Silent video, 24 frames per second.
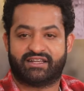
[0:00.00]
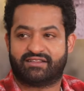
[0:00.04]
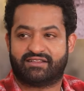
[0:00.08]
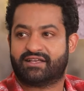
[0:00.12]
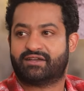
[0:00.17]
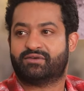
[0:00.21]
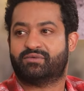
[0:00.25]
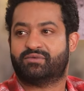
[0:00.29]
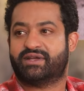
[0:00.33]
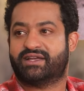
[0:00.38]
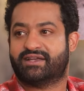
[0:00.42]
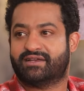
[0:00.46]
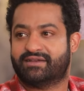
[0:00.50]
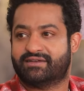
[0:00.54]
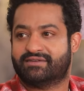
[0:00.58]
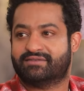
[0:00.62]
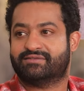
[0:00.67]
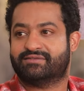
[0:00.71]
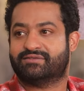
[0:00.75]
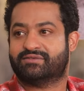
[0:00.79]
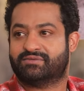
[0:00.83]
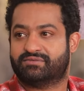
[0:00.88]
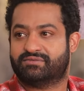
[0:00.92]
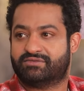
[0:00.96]
I think
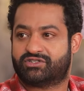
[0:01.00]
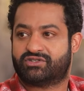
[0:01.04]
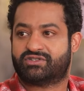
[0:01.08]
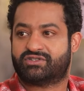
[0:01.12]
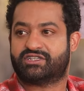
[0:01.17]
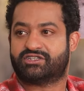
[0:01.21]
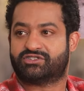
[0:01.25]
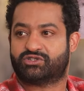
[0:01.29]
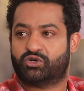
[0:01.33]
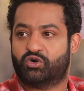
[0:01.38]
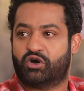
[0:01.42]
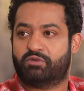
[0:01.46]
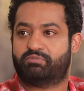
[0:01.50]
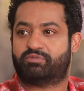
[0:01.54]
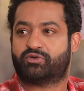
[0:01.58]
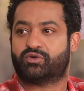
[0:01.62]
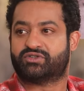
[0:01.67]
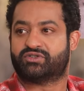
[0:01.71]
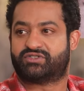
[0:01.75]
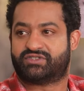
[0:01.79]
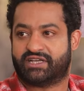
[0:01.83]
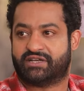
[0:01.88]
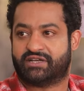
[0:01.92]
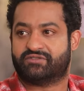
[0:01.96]
we should just go
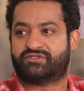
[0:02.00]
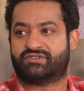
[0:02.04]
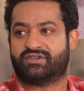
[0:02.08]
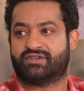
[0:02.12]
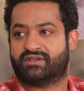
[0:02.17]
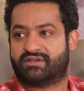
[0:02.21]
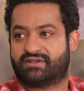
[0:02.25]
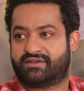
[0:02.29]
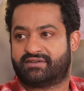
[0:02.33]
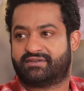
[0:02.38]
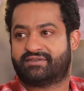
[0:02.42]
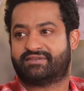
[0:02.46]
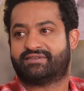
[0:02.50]
approach Saif sir.